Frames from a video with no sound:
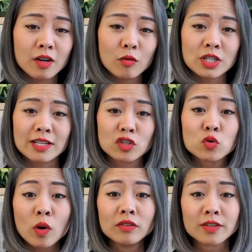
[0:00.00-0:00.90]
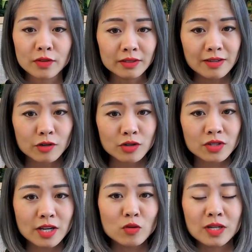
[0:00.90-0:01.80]
which has 12 different
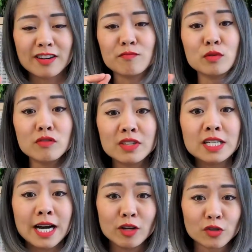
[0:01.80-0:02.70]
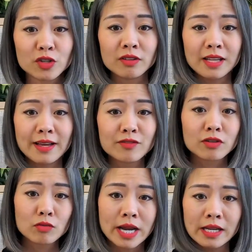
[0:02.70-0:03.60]
levers, and you can kind of move the dial to the left, to the
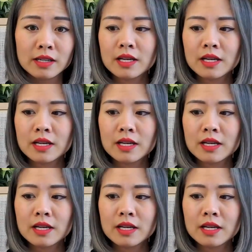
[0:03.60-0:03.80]
right,